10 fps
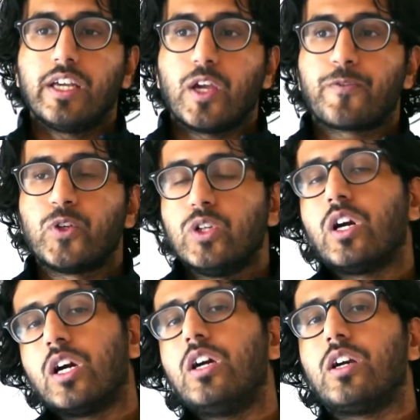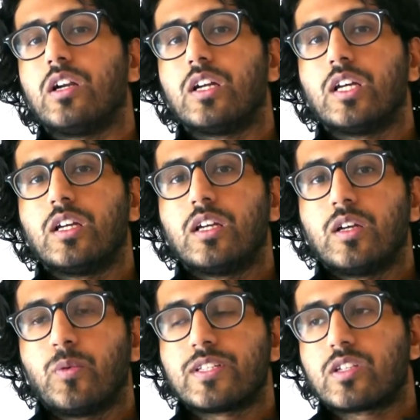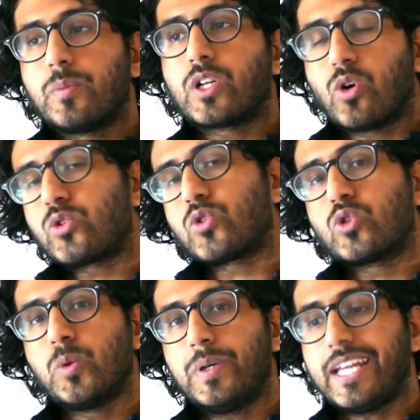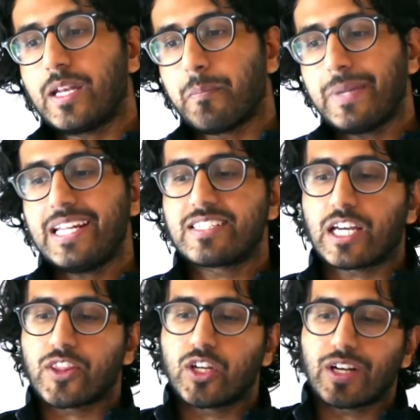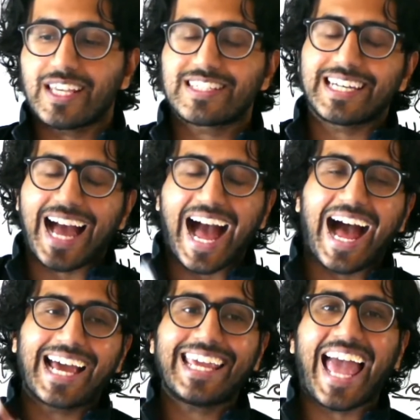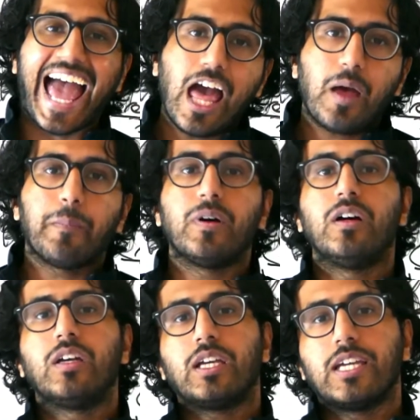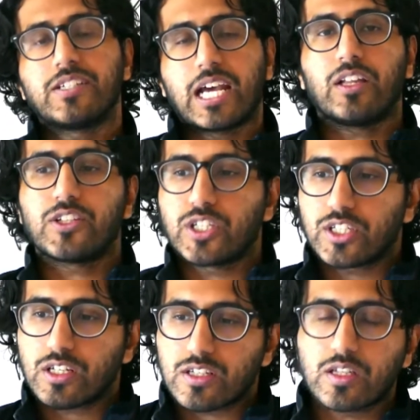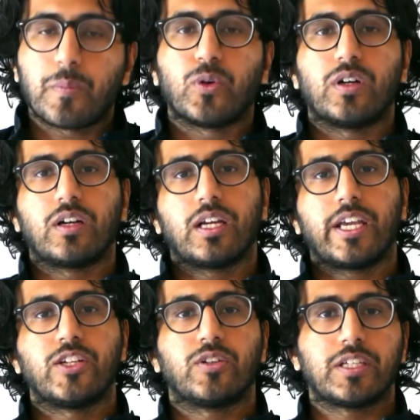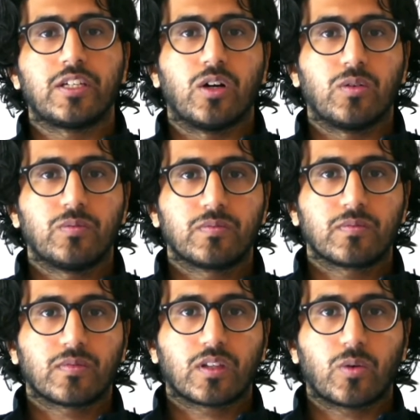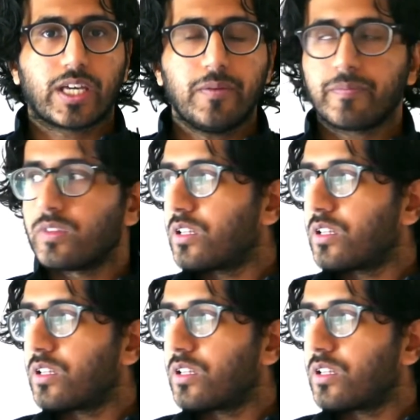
If you're hurt when someone calls you stupid, it means that there is an I am intelligent somewhere in your ego, okay?